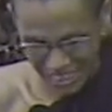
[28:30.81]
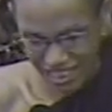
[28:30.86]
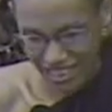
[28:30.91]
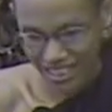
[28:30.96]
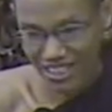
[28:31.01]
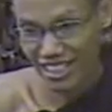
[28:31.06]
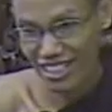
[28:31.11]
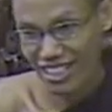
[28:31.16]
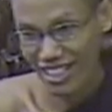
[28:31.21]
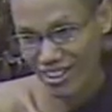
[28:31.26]
is the
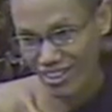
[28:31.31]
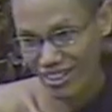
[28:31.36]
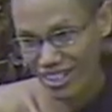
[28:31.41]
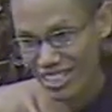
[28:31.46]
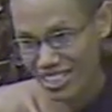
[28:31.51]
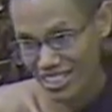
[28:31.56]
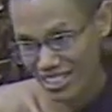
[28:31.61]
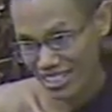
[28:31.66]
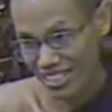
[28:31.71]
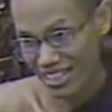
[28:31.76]

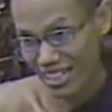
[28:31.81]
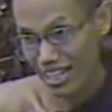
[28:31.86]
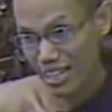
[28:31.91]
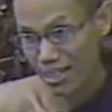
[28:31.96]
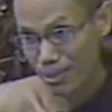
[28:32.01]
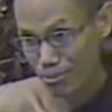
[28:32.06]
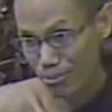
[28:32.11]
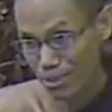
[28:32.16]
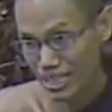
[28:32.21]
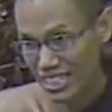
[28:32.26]
nearest
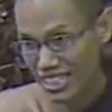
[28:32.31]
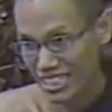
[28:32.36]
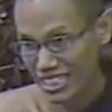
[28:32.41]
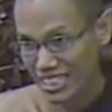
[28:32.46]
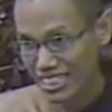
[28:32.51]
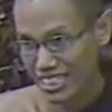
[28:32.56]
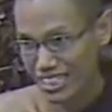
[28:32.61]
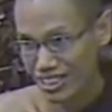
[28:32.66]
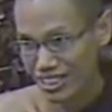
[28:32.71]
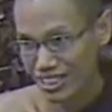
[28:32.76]
enemy.
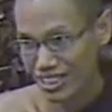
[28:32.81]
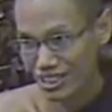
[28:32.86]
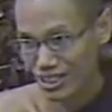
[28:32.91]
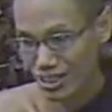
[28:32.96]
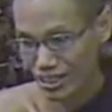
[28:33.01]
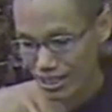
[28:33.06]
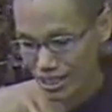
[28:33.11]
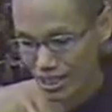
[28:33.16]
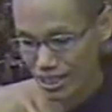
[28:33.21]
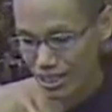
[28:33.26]

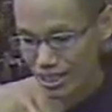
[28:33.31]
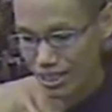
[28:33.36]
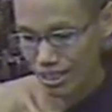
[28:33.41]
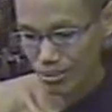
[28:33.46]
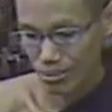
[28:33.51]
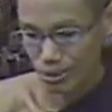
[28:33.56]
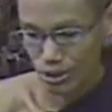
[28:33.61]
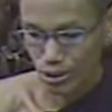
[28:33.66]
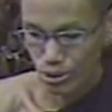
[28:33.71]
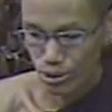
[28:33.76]
So
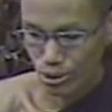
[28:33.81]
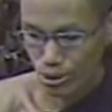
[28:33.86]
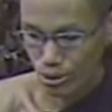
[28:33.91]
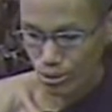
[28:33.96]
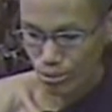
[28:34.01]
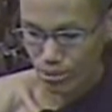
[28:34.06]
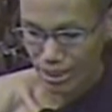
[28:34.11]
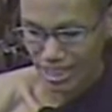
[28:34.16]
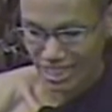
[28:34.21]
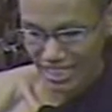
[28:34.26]
if you
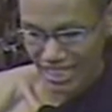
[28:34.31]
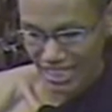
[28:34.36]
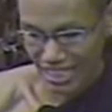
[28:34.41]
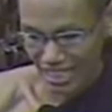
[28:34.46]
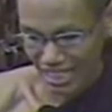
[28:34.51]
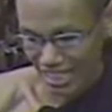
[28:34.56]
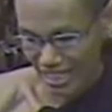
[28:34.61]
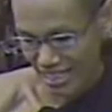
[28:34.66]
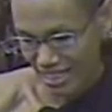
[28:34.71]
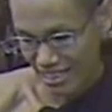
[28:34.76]
do
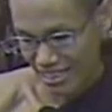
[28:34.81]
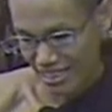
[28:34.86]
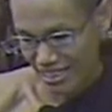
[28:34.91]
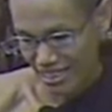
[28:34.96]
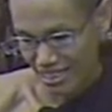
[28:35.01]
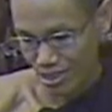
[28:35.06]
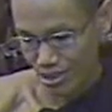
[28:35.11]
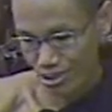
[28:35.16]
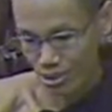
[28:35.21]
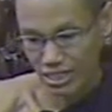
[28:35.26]
metta,
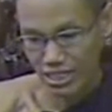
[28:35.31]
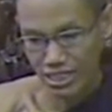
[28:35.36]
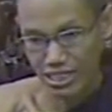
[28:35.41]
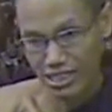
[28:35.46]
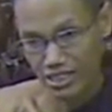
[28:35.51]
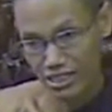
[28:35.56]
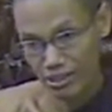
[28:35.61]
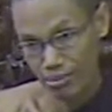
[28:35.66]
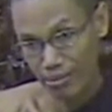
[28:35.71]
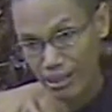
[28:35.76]
you
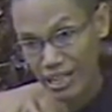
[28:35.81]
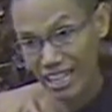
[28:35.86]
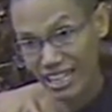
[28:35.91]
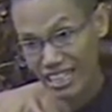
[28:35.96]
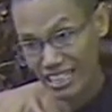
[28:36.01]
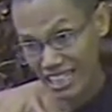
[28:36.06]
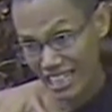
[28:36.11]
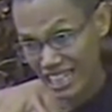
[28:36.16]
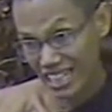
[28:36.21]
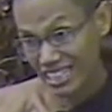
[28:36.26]
can
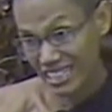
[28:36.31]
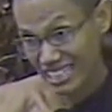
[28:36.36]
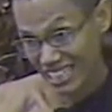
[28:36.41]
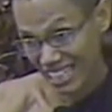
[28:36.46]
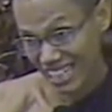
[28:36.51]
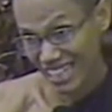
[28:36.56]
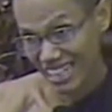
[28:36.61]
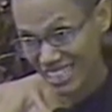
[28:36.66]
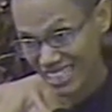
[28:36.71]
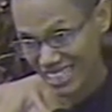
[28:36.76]
dispel
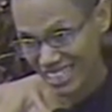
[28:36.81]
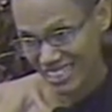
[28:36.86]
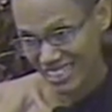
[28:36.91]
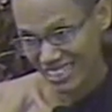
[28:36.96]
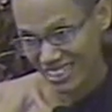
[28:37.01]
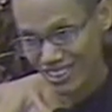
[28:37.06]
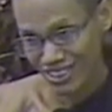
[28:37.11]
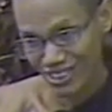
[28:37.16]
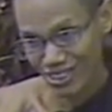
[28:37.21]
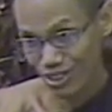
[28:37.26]
anger.
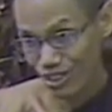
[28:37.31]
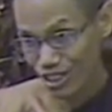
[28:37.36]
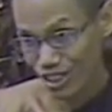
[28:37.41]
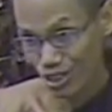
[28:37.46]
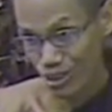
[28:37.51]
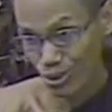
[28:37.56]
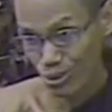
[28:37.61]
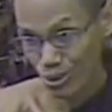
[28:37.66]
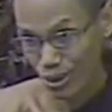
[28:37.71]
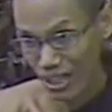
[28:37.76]
No
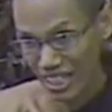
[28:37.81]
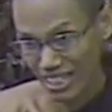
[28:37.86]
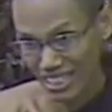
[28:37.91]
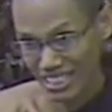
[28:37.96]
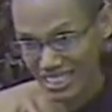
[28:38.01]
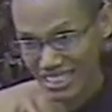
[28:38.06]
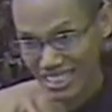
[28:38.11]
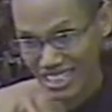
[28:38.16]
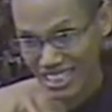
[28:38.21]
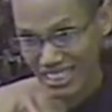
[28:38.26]
need to
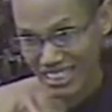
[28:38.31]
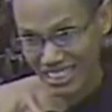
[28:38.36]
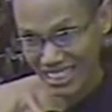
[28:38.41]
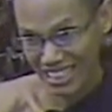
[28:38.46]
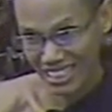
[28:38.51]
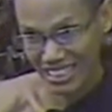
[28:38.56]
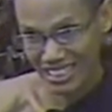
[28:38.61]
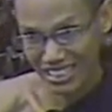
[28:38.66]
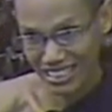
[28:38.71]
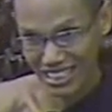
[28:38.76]
worry.
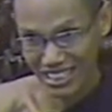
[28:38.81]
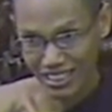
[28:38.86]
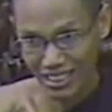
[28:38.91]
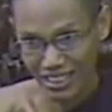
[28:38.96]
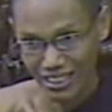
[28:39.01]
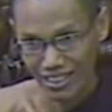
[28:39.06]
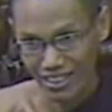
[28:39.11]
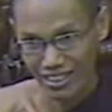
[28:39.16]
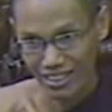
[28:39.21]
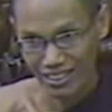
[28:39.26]
Anger is a,
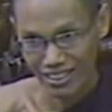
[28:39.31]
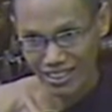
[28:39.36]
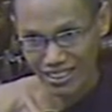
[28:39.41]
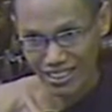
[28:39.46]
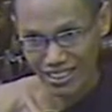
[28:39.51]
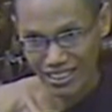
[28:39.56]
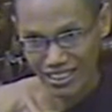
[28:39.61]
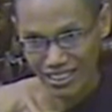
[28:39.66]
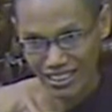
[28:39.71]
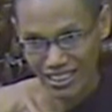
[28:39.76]
uh,
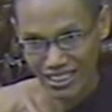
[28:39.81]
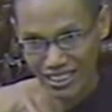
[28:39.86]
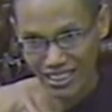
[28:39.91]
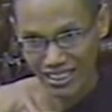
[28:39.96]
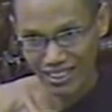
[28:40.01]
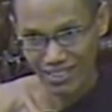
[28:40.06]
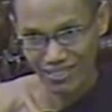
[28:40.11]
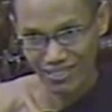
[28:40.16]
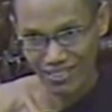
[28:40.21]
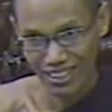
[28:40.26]

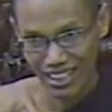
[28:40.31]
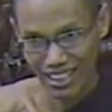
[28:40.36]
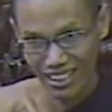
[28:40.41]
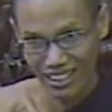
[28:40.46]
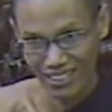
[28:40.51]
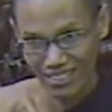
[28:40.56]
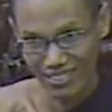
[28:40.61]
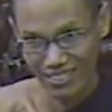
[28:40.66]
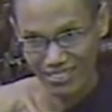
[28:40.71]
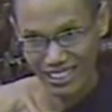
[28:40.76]
the
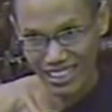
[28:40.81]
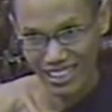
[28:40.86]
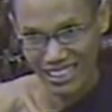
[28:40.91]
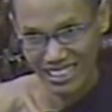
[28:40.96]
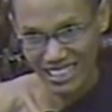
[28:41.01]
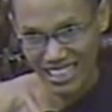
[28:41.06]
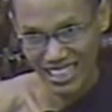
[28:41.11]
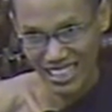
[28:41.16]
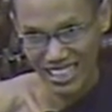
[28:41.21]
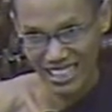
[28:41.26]
fa
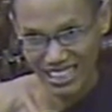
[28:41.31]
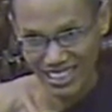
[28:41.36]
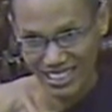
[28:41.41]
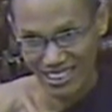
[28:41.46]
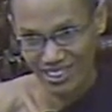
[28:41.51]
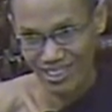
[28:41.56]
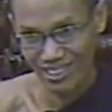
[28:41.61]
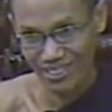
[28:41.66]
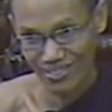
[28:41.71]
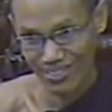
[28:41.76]
father
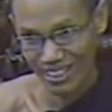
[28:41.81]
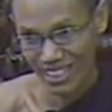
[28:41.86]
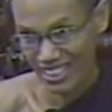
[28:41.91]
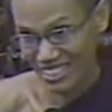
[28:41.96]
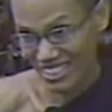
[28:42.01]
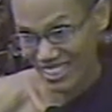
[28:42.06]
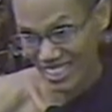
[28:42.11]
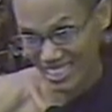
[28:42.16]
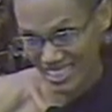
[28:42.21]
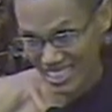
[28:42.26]
or
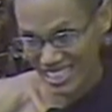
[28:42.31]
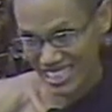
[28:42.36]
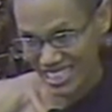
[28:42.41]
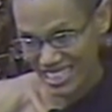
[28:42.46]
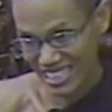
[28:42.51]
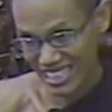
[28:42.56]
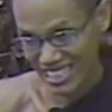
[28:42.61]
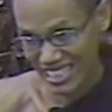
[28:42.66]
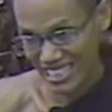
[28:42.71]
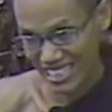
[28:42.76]

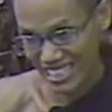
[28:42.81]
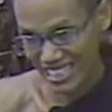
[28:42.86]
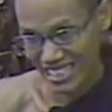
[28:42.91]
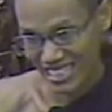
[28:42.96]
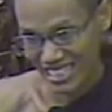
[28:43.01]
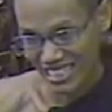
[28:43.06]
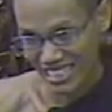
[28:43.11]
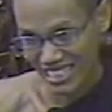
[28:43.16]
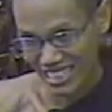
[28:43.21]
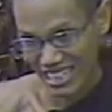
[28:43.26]
farthest
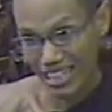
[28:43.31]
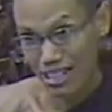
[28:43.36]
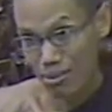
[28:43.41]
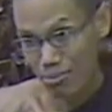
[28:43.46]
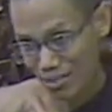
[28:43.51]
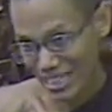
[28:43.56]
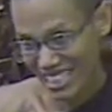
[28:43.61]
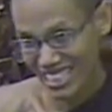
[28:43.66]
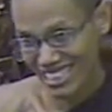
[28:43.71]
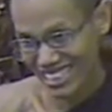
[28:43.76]

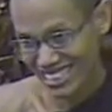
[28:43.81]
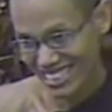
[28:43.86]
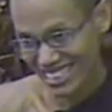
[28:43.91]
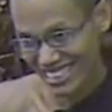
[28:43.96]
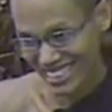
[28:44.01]
enemy,